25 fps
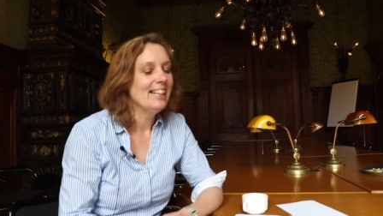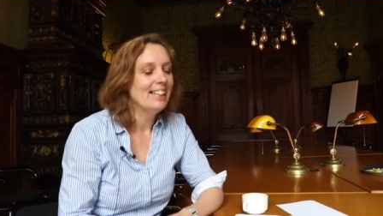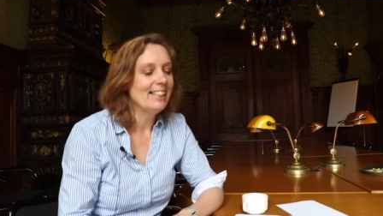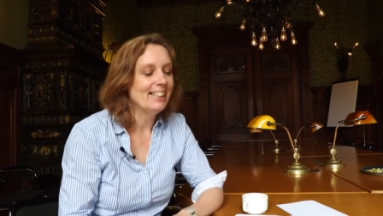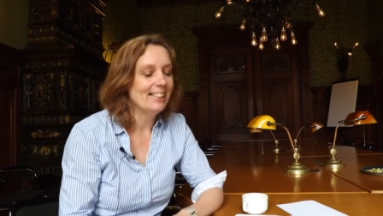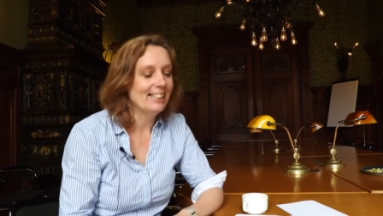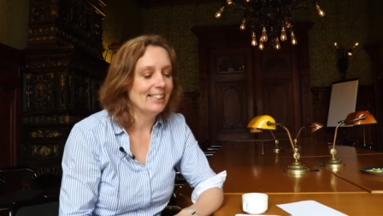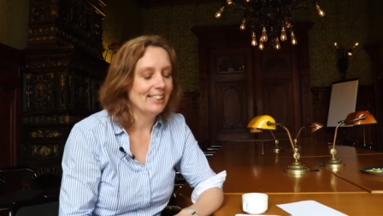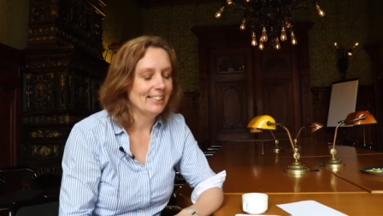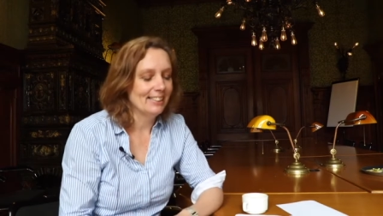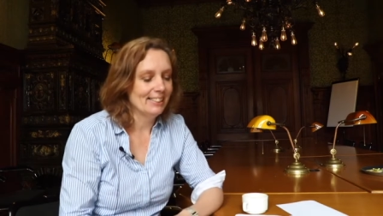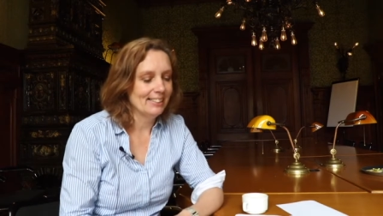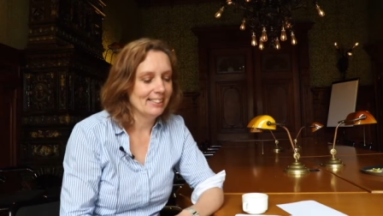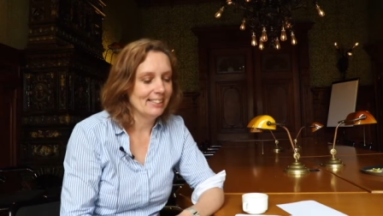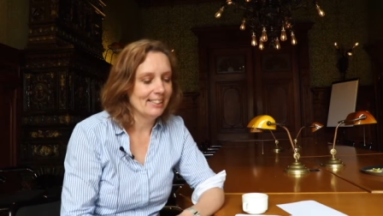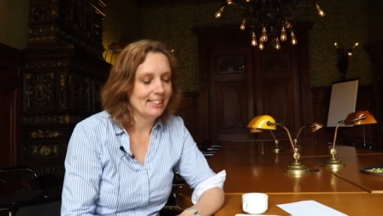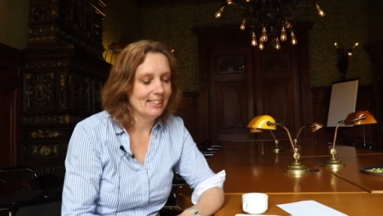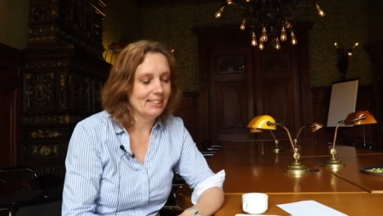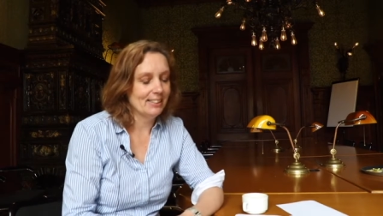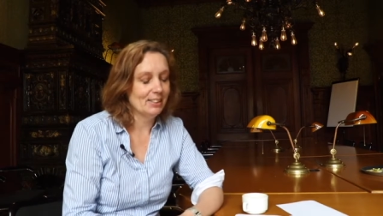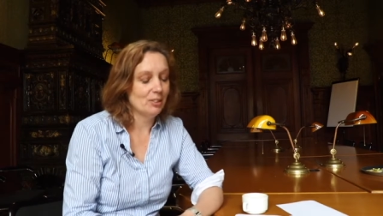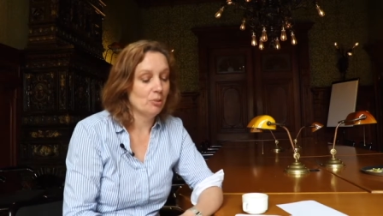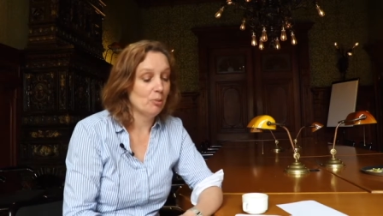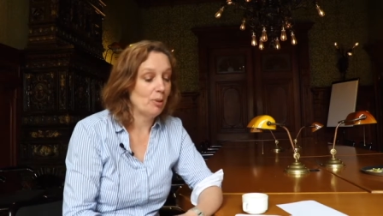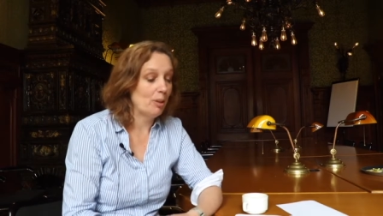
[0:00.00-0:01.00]
Uh,
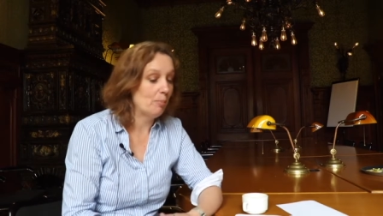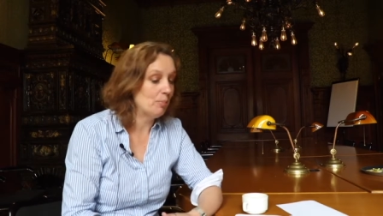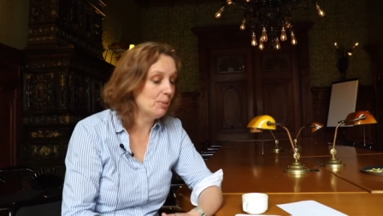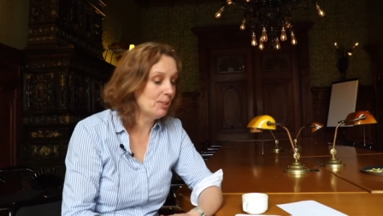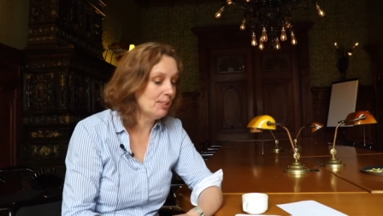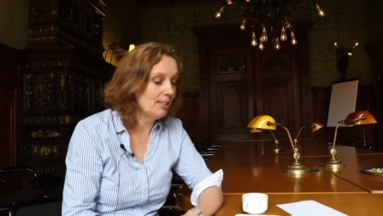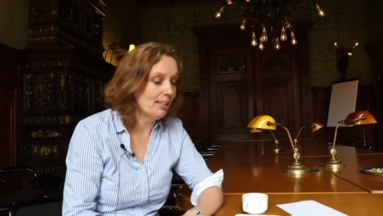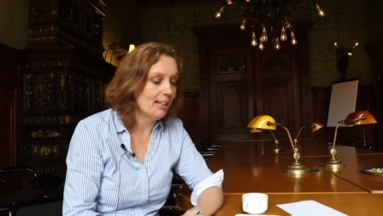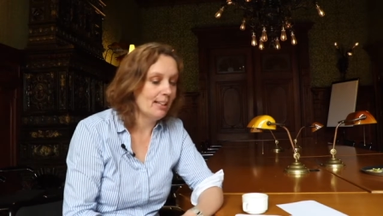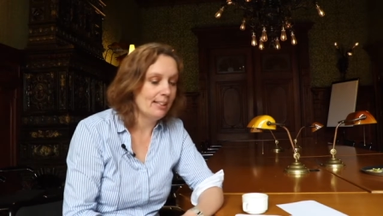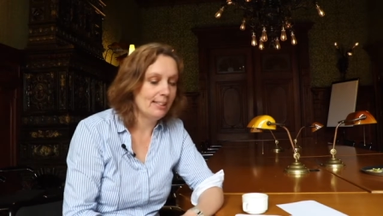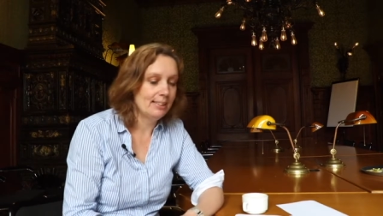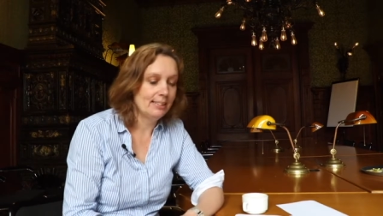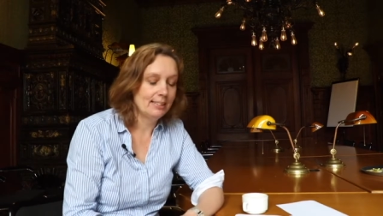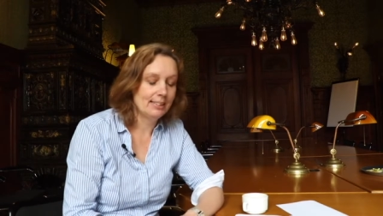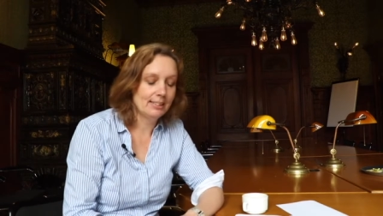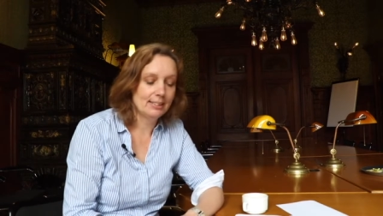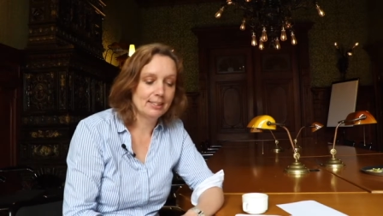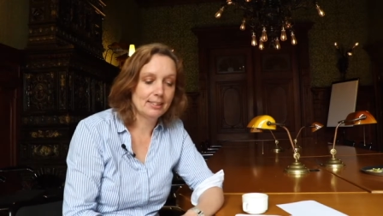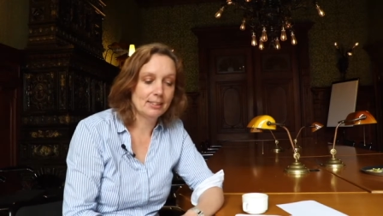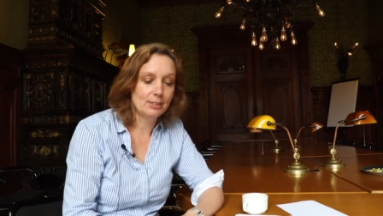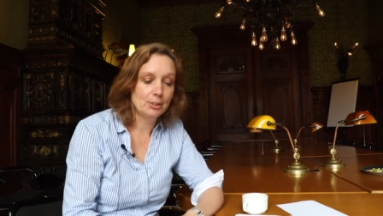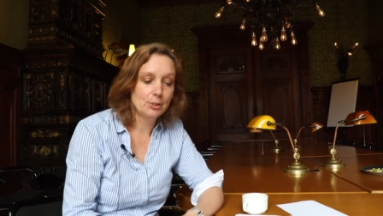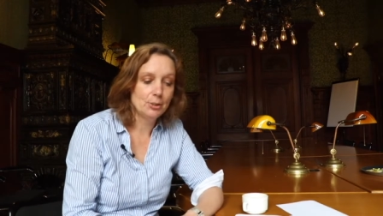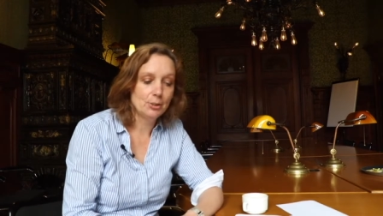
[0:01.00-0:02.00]
there's the website,
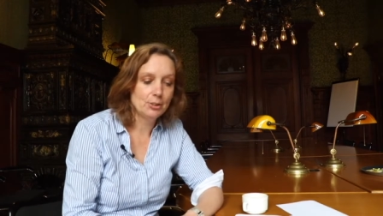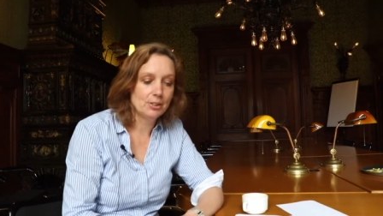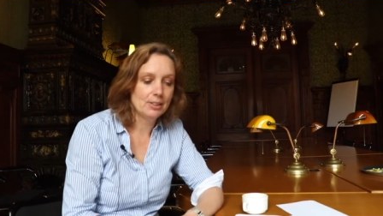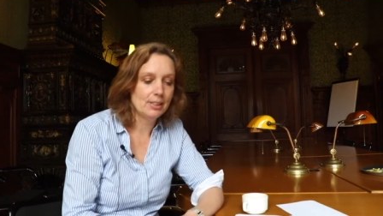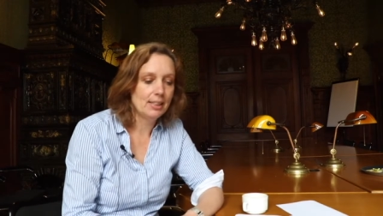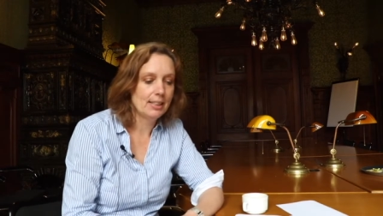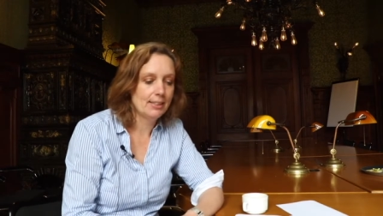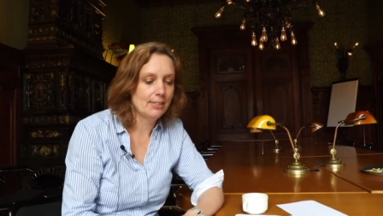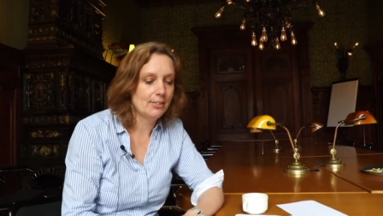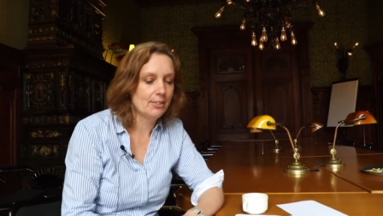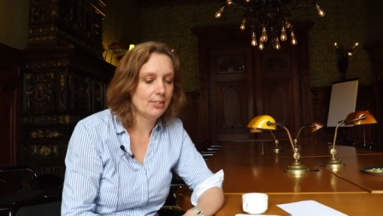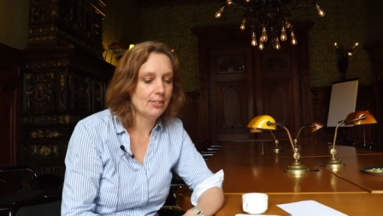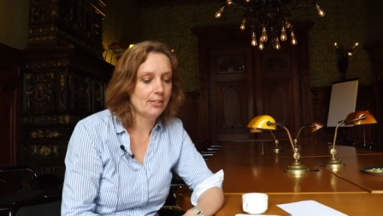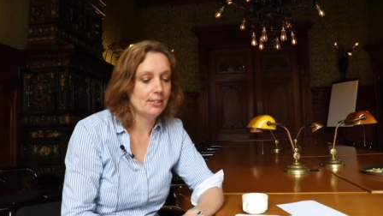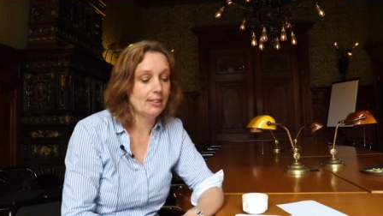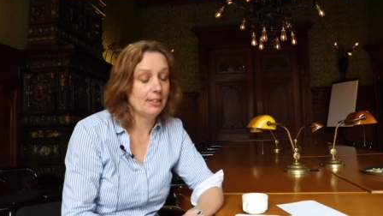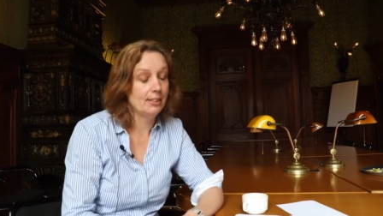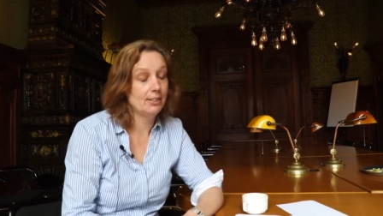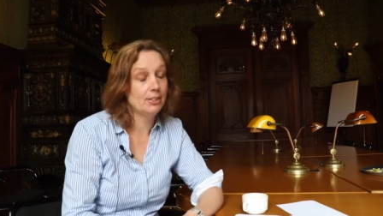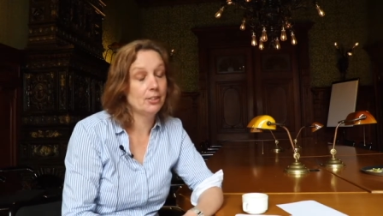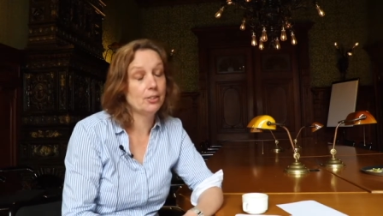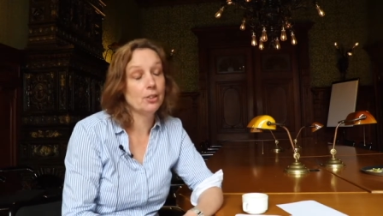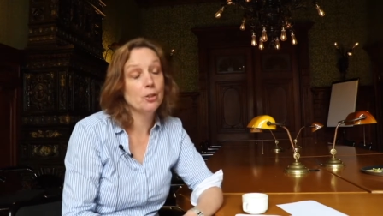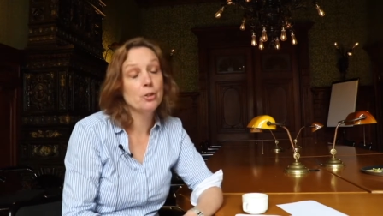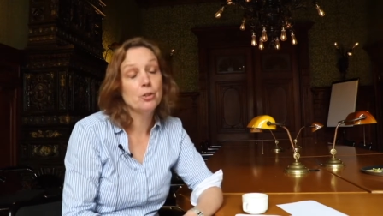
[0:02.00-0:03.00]
there's newsletter,
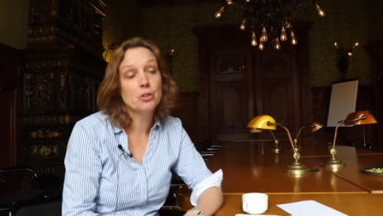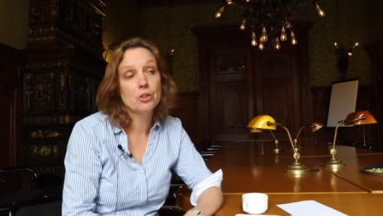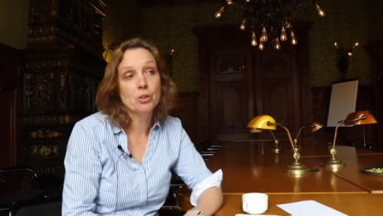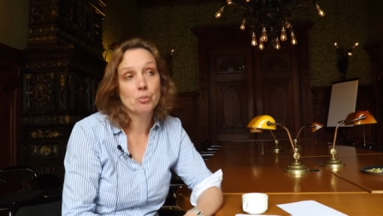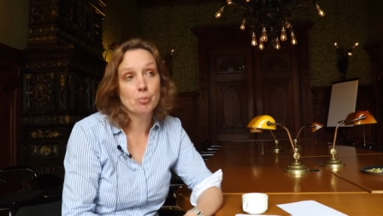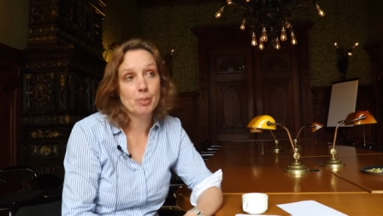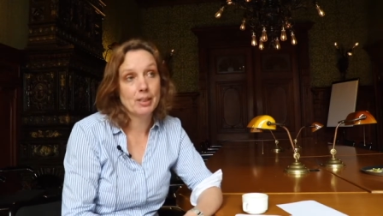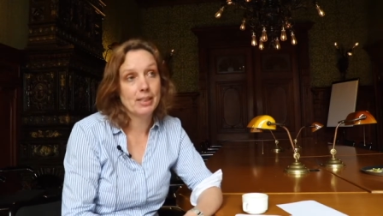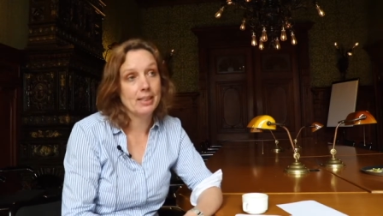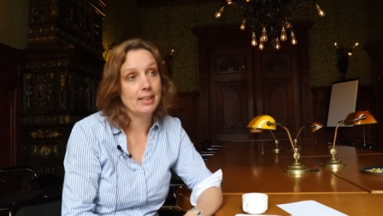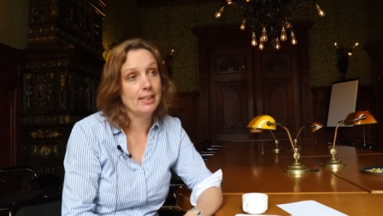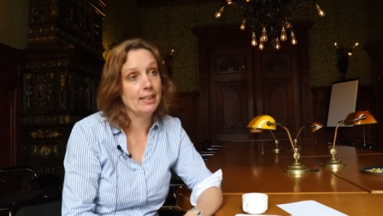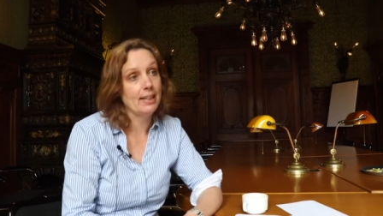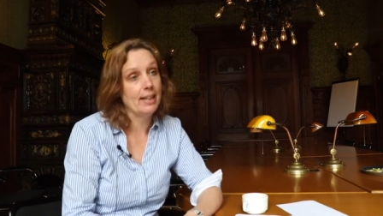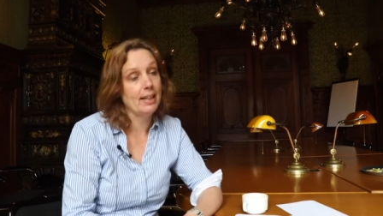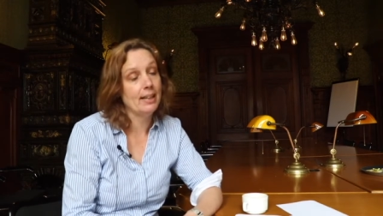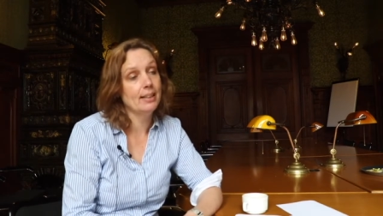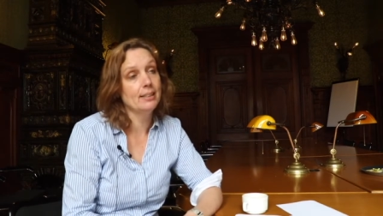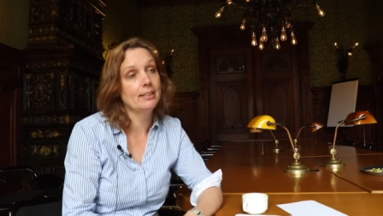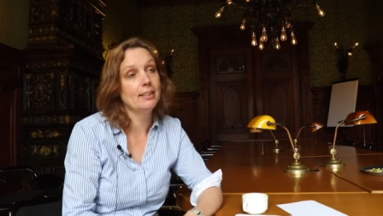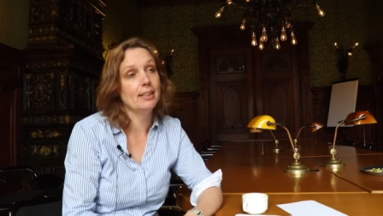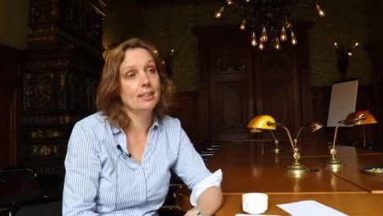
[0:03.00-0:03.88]
there's social media.